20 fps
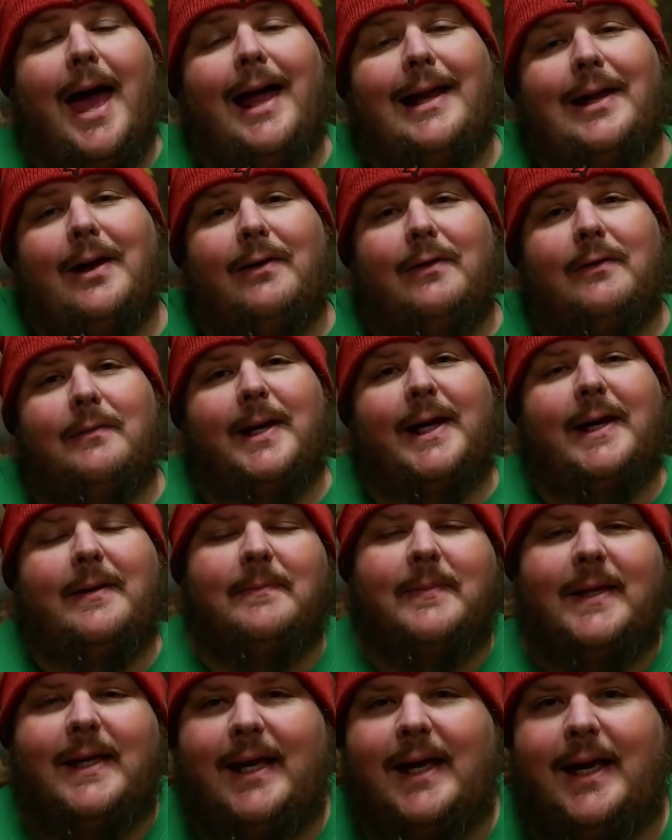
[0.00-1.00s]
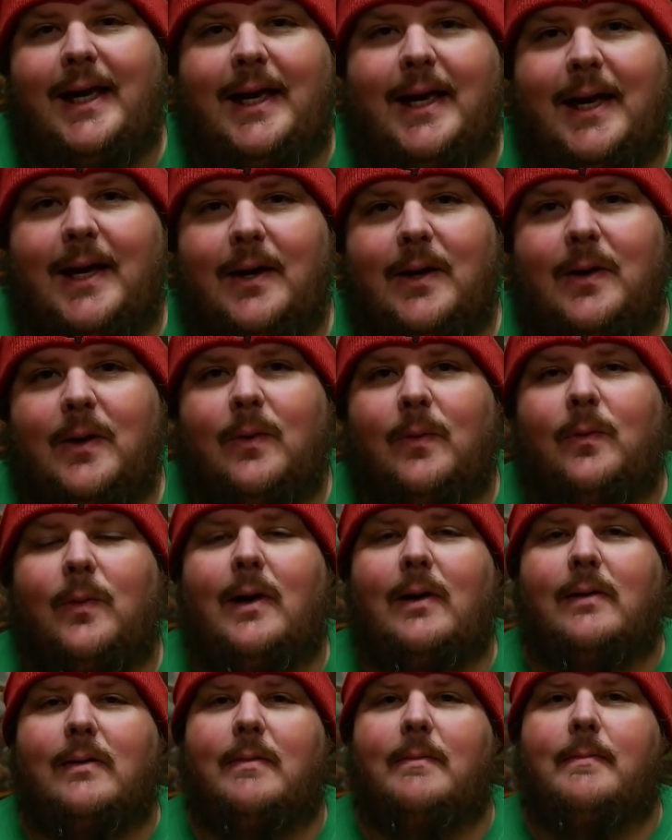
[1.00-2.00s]
Hello everybody, E here.
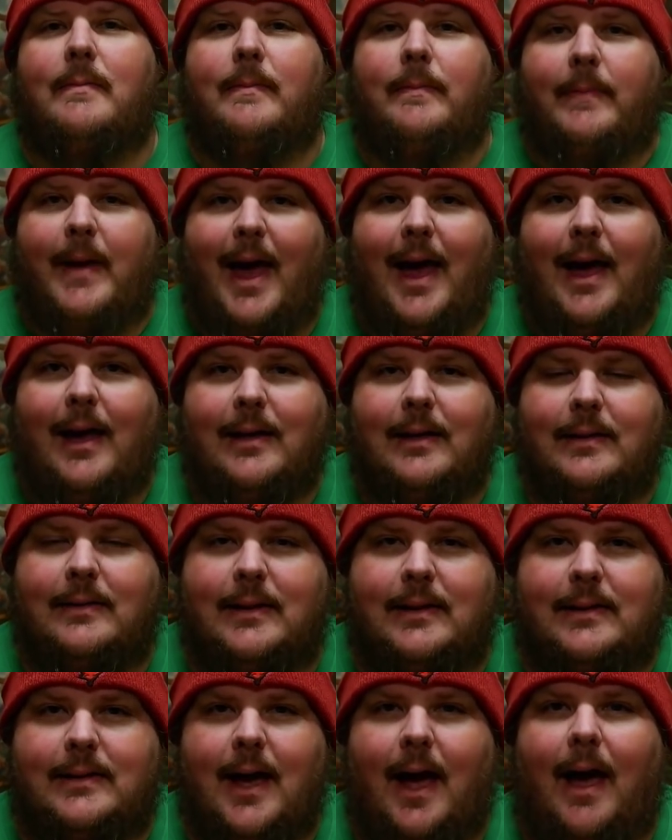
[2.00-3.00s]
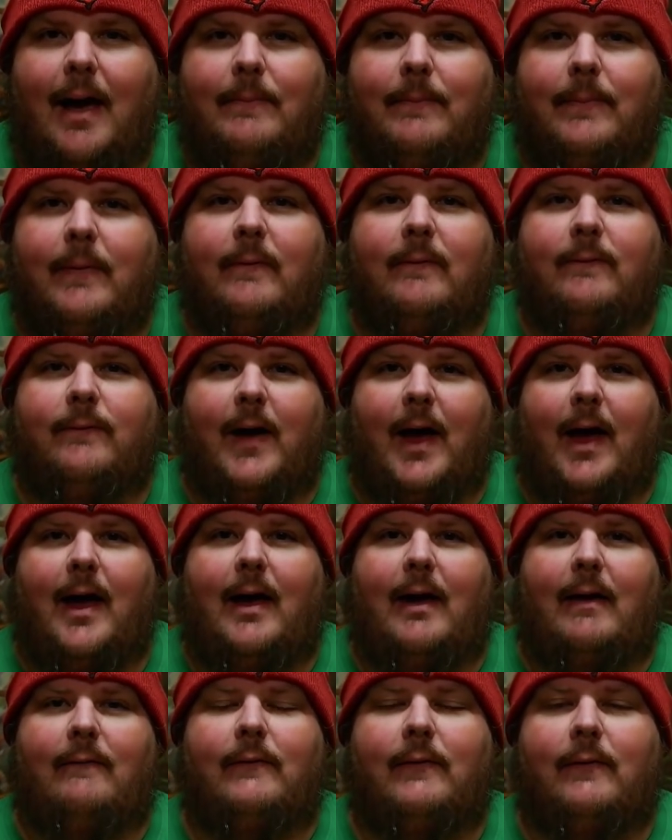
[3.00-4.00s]
Welcome back to Top
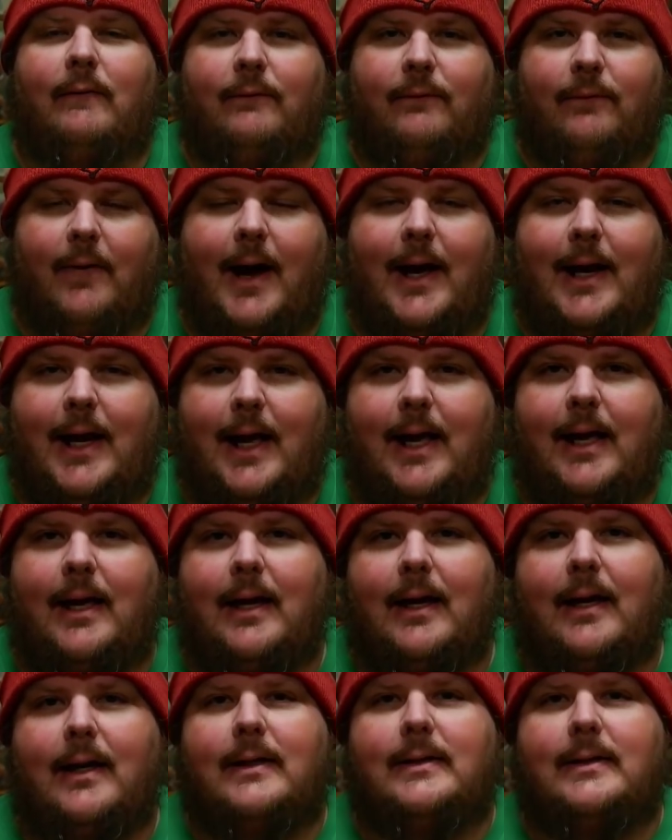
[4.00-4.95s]
5 Friday.